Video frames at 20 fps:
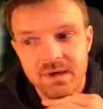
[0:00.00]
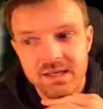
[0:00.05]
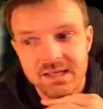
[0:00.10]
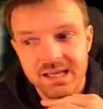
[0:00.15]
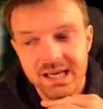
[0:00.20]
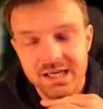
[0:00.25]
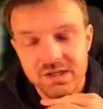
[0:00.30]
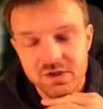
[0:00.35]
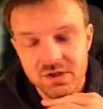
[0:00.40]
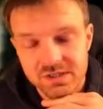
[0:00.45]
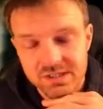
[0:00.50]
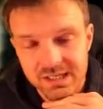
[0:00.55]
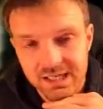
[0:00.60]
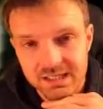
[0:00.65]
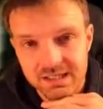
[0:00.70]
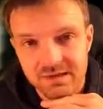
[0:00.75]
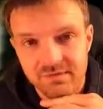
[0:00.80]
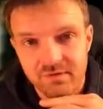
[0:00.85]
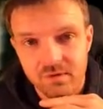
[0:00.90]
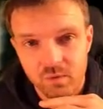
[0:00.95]
yeah, she
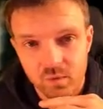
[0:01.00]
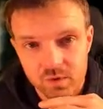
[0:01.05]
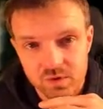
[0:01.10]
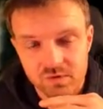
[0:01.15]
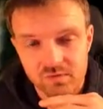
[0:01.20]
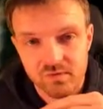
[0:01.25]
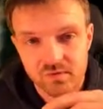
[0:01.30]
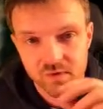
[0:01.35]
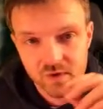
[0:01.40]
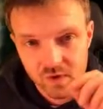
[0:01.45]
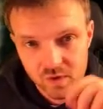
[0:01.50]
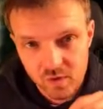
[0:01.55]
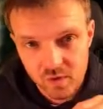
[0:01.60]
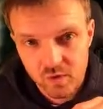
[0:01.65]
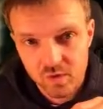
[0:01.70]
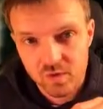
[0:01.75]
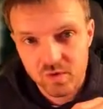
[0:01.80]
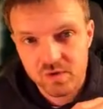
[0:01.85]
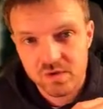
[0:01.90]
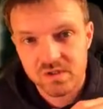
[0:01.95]
said if it wasn't for the
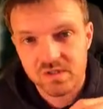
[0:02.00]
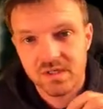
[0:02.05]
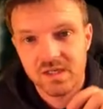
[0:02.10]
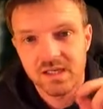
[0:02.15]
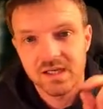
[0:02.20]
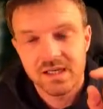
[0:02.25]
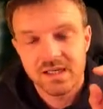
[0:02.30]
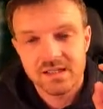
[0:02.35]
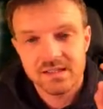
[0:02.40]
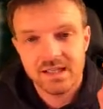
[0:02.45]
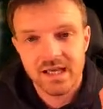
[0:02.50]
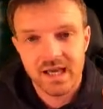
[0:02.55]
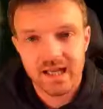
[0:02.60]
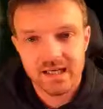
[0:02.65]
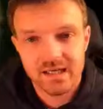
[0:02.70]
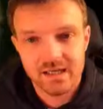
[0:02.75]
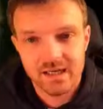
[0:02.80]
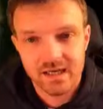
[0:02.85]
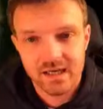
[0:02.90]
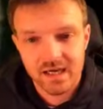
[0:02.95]
course,
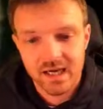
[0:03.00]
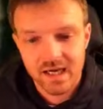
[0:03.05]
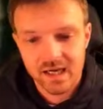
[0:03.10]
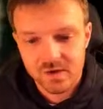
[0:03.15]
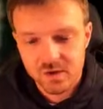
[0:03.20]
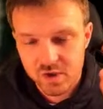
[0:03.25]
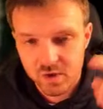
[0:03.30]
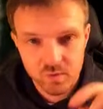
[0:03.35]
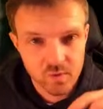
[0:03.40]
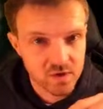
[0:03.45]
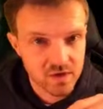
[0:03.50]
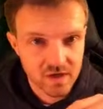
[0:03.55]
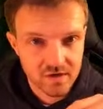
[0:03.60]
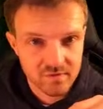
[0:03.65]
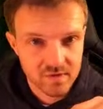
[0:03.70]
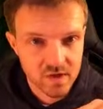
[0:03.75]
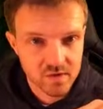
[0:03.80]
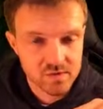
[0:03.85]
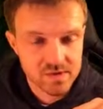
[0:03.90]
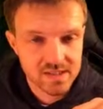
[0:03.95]
then she wouldn't
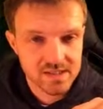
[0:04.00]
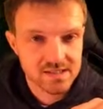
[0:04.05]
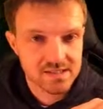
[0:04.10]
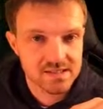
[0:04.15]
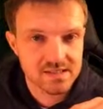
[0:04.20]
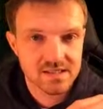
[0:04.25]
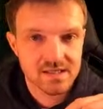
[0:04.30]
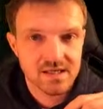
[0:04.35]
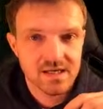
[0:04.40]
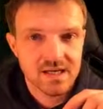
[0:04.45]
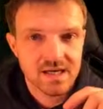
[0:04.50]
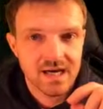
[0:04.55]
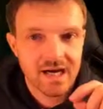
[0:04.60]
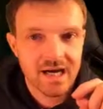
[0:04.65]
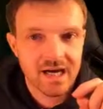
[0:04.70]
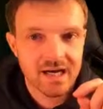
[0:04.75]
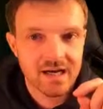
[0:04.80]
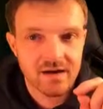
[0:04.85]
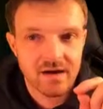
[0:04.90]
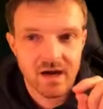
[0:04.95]
have noticed,
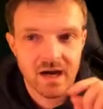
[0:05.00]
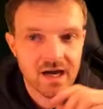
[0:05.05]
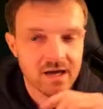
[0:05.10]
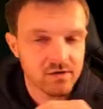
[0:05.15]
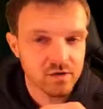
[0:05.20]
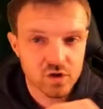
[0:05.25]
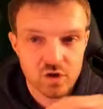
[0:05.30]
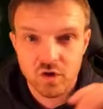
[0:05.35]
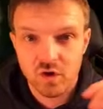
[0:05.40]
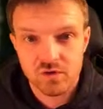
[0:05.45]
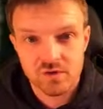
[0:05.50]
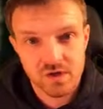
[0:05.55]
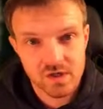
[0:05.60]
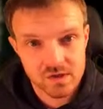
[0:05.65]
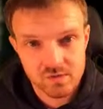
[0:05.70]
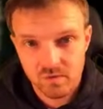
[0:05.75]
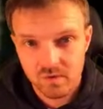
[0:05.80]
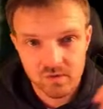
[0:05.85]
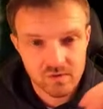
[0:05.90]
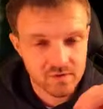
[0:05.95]
and God
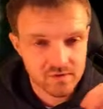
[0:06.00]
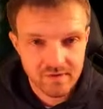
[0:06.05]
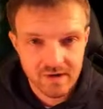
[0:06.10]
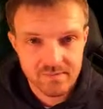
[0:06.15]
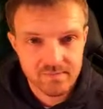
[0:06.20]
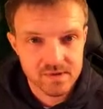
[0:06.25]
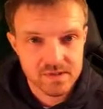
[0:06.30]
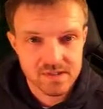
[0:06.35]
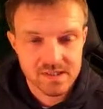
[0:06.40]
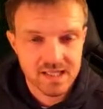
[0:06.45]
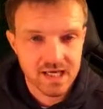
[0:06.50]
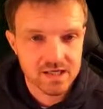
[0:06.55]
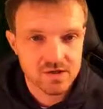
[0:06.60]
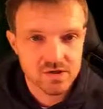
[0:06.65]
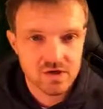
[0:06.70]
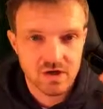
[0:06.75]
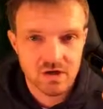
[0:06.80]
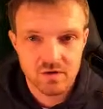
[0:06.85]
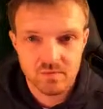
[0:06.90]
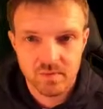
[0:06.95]
knows what would have happened to
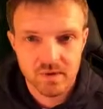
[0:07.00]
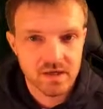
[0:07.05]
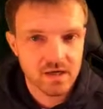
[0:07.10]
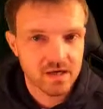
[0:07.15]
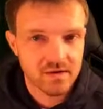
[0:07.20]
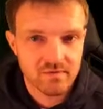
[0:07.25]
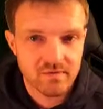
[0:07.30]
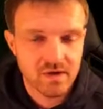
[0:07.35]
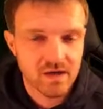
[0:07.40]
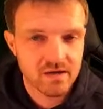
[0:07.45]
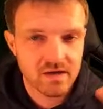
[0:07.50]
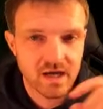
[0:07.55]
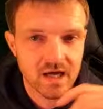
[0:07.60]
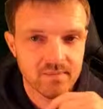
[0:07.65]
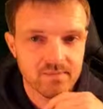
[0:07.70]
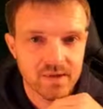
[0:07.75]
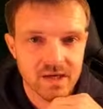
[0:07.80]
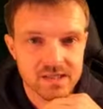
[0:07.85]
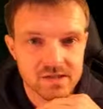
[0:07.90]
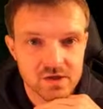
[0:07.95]
that child. But
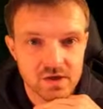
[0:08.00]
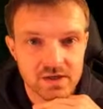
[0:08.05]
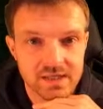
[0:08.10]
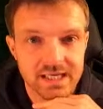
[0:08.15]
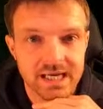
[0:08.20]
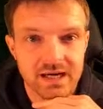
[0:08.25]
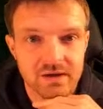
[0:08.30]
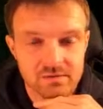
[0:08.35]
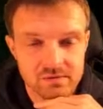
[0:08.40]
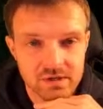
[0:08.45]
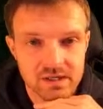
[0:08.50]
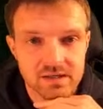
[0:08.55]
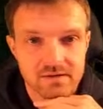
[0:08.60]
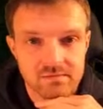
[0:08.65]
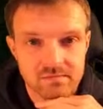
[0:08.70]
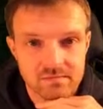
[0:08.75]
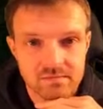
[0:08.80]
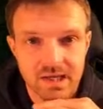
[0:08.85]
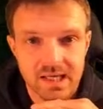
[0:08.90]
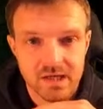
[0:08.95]
they turned out that
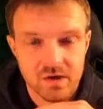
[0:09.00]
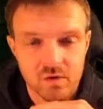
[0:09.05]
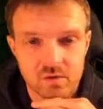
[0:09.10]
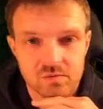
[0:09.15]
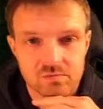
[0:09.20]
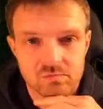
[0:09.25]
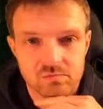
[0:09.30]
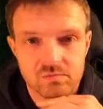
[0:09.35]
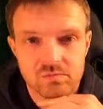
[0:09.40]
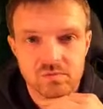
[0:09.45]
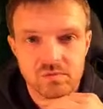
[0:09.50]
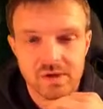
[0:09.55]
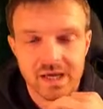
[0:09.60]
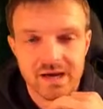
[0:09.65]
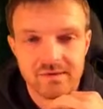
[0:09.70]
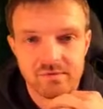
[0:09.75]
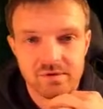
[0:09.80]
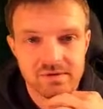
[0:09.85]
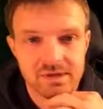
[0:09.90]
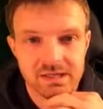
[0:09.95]
they got
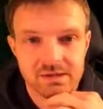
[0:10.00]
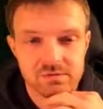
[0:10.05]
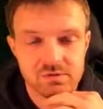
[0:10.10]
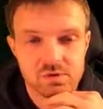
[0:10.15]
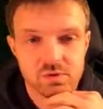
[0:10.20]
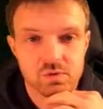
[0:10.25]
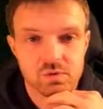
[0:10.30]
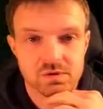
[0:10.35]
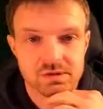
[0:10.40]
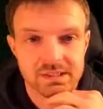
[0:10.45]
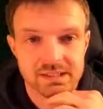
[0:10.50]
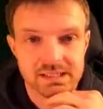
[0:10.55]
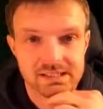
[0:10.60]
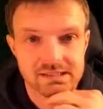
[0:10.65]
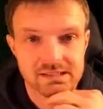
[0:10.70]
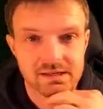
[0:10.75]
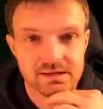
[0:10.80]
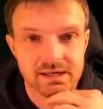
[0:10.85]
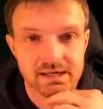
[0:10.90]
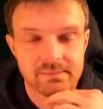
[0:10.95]
everything sorted
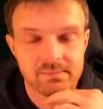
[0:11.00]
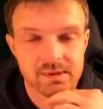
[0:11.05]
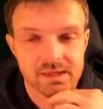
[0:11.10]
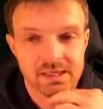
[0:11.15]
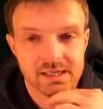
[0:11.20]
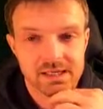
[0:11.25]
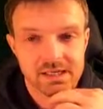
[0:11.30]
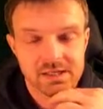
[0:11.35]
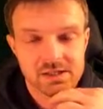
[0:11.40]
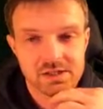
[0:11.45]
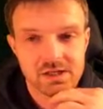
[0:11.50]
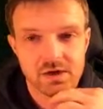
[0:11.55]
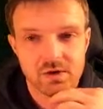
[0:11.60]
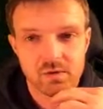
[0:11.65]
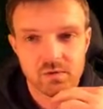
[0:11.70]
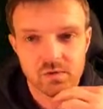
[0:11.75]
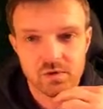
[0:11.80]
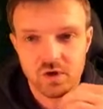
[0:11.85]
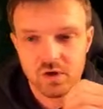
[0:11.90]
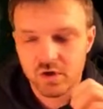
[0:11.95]
in time. So
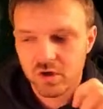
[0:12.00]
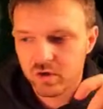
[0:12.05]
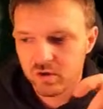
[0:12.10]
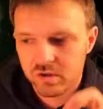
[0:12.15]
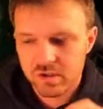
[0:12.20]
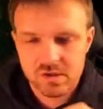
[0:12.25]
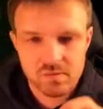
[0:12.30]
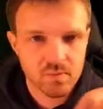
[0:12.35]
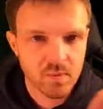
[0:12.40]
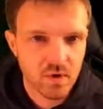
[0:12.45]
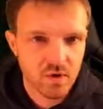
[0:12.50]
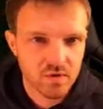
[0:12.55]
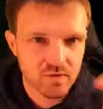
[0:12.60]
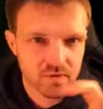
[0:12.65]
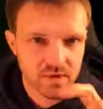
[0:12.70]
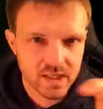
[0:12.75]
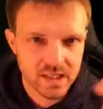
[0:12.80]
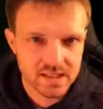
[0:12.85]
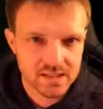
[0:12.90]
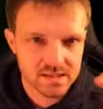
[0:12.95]
you can spot
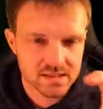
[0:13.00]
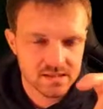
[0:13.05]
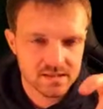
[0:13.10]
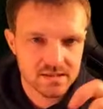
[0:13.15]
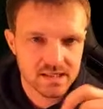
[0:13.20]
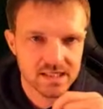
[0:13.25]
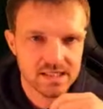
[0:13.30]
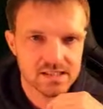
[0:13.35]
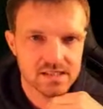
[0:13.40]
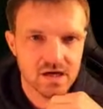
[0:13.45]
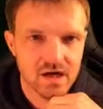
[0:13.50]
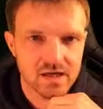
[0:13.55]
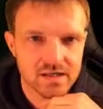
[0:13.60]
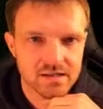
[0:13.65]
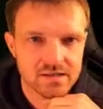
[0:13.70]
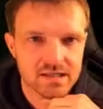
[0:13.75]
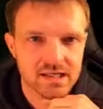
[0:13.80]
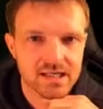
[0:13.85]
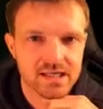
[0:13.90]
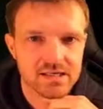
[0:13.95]
these
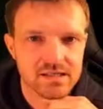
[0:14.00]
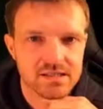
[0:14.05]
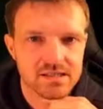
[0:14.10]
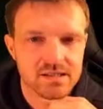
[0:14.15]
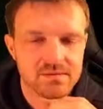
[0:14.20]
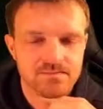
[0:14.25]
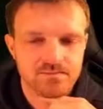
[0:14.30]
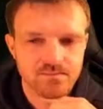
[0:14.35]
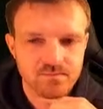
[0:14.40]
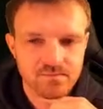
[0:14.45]
kind of things